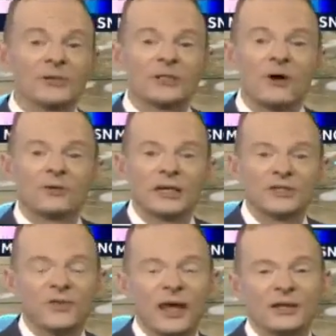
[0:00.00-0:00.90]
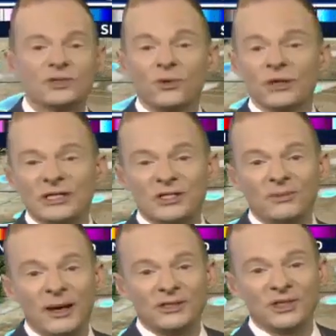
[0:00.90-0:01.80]
Raton, Las Vegas, Northeast New
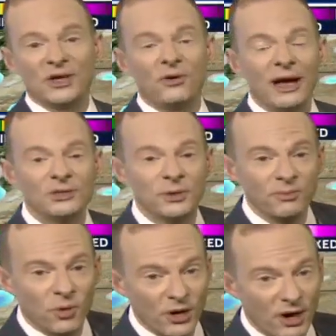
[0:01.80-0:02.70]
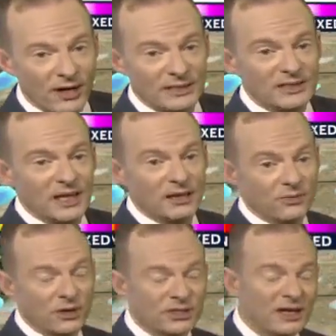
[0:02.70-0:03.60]
Mexico, Edgewood, Moriarty, and Santa
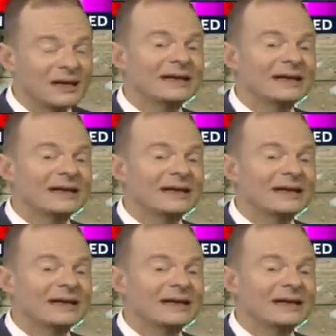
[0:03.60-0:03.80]
Rosa,